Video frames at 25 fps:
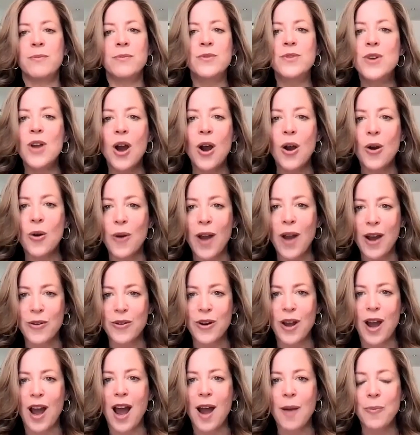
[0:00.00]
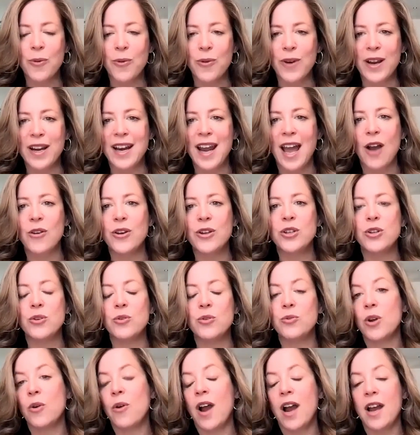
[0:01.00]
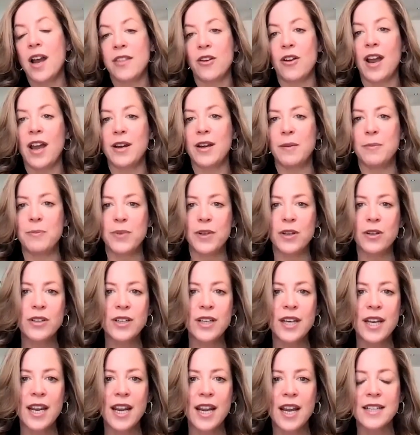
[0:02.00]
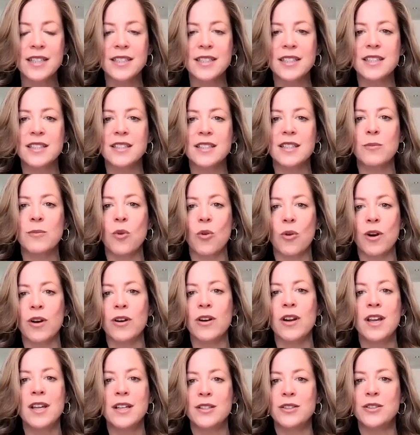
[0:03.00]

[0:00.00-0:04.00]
know how to operate how can you know either how to build an ai system or